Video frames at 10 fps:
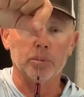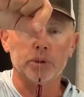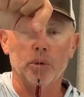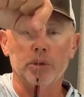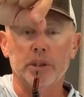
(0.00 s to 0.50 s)
So
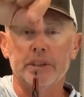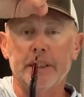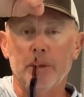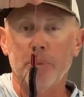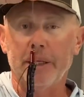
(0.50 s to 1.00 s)
you can see
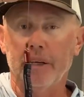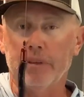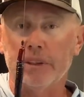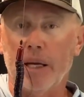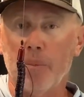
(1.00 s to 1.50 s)
the big
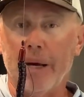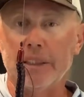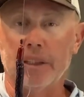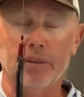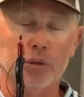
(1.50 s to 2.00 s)
difference that makes.
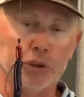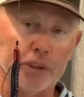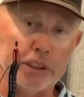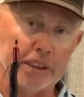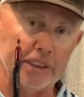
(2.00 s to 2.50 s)
And those
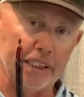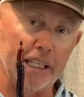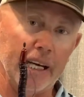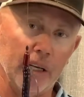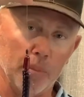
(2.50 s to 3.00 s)
fish can see that
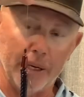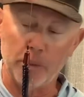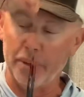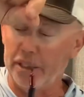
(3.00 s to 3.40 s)
it'll make a big